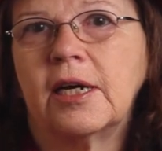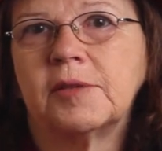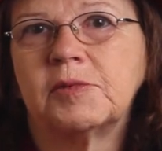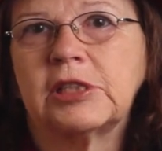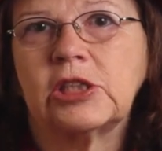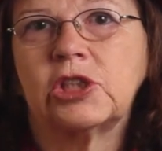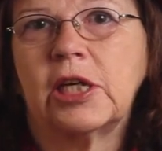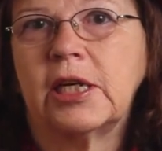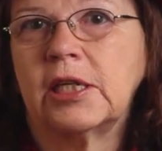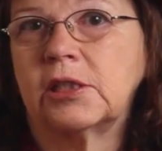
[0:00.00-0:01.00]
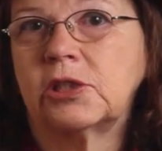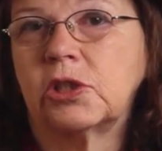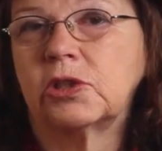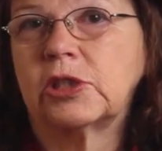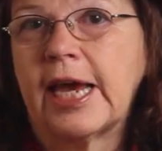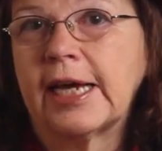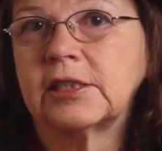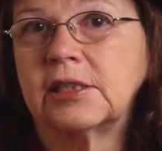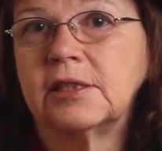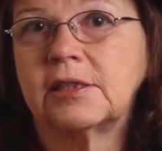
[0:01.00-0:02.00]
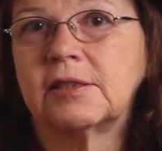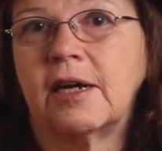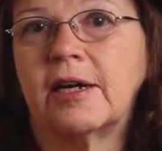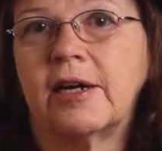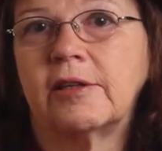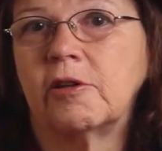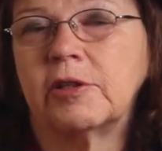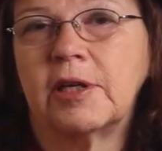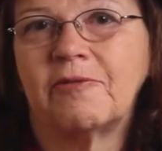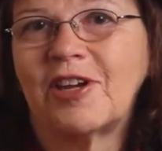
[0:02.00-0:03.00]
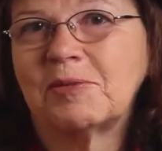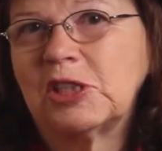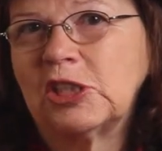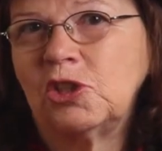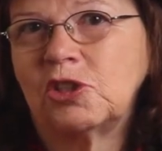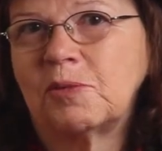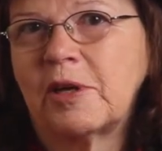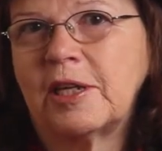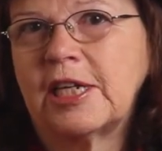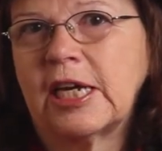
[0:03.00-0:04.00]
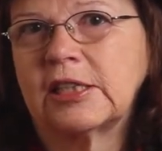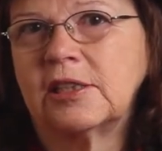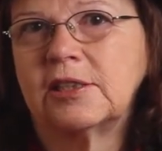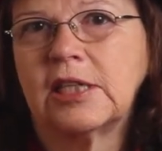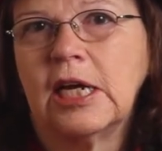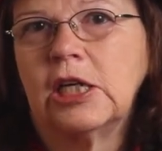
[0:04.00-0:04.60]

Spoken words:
such as taxes. Low-income families didn't used to pay taxes.